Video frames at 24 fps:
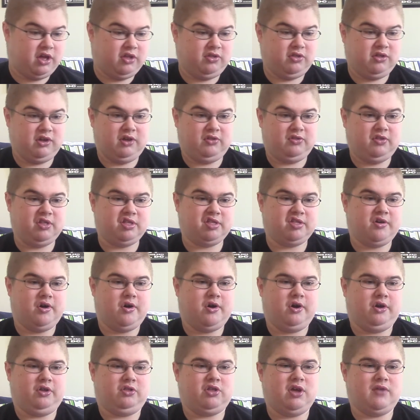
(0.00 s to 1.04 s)
this
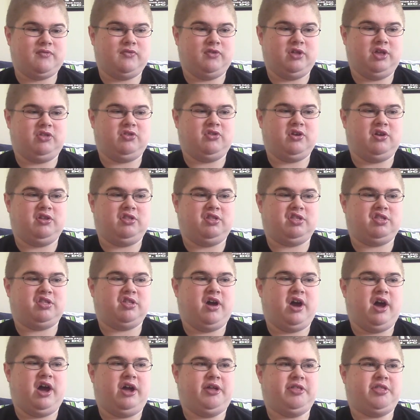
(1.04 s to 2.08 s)
song definitely does
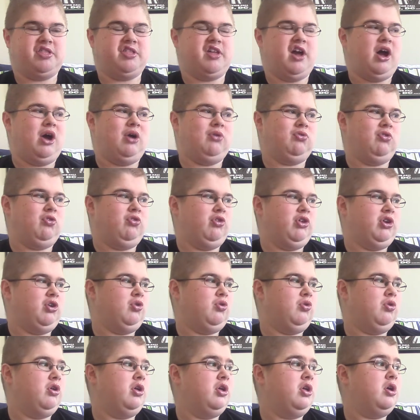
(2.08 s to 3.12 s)
sound a
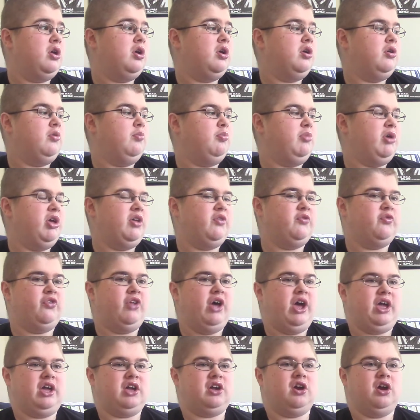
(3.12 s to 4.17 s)
little bit
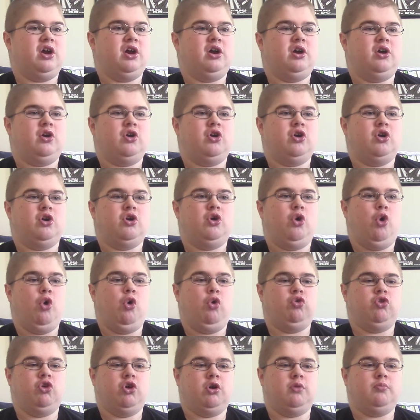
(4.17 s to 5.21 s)
like her
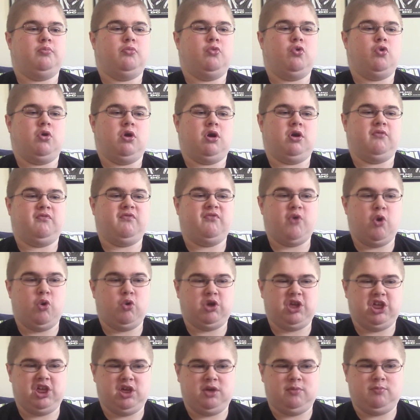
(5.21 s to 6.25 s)
older, more
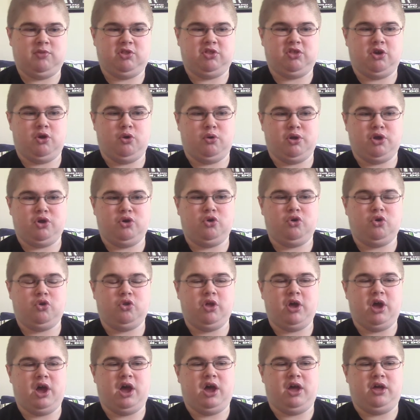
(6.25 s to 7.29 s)
folky material